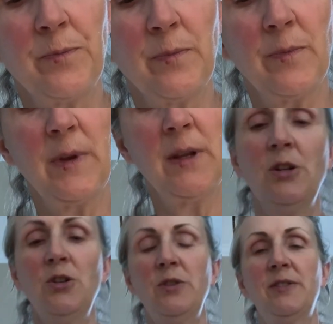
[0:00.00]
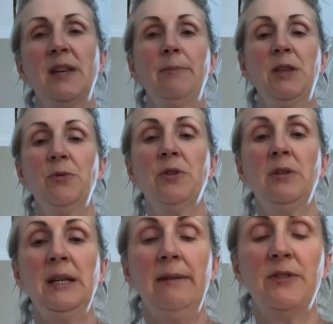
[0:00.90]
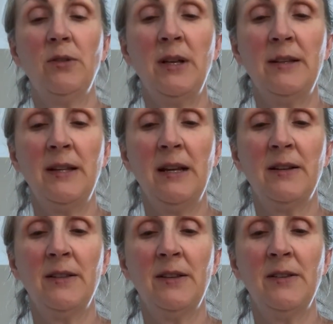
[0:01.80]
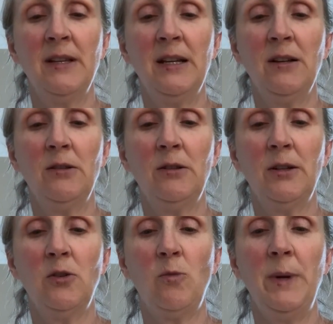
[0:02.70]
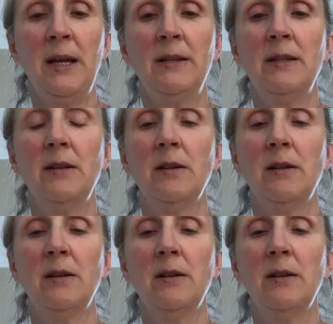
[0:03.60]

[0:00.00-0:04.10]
You can do the same thing with the leaves. So let's say, because this is getting a little bit,